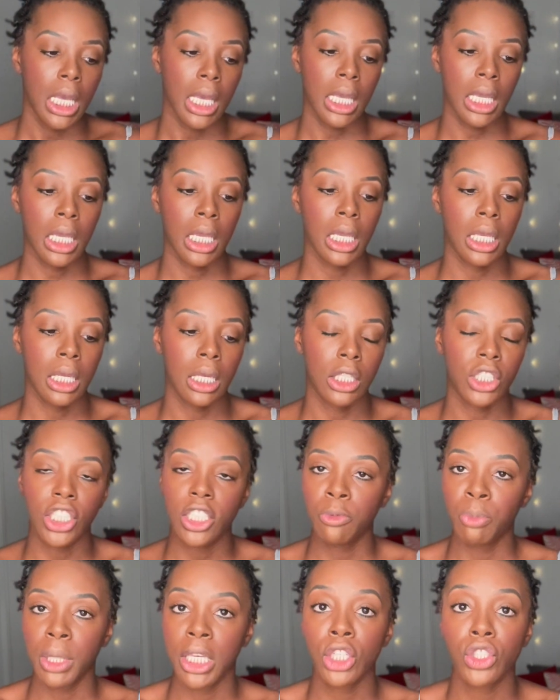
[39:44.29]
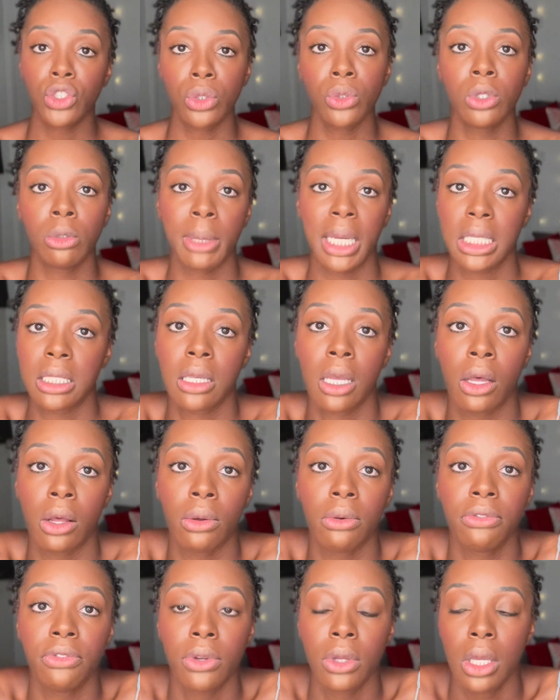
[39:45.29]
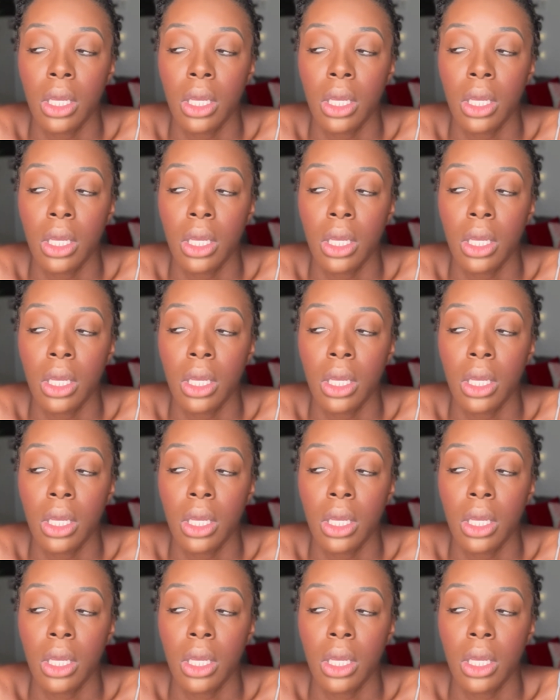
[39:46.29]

and just being true to myself.